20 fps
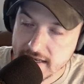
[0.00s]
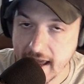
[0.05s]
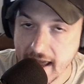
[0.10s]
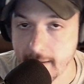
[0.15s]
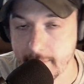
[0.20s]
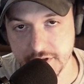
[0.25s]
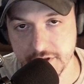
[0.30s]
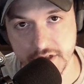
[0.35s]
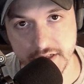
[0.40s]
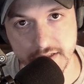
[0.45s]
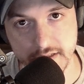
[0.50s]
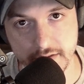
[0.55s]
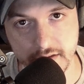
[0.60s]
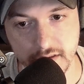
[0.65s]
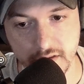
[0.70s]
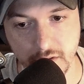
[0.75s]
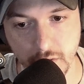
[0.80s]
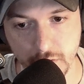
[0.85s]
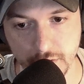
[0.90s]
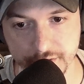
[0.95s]
damages
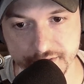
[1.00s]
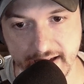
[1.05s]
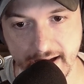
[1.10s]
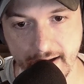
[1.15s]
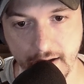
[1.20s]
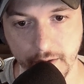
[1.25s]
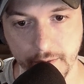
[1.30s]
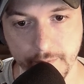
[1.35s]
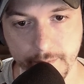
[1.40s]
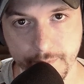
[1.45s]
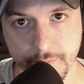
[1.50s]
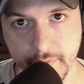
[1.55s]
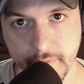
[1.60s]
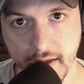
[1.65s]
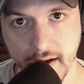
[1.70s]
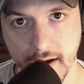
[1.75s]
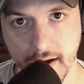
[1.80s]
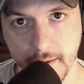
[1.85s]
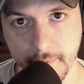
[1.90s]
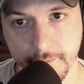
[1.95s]
the whole town.
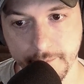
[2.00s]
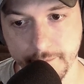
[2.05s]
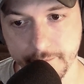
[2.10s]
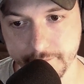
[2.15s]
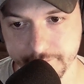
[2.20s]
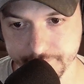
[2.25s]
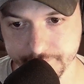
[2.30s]
Um,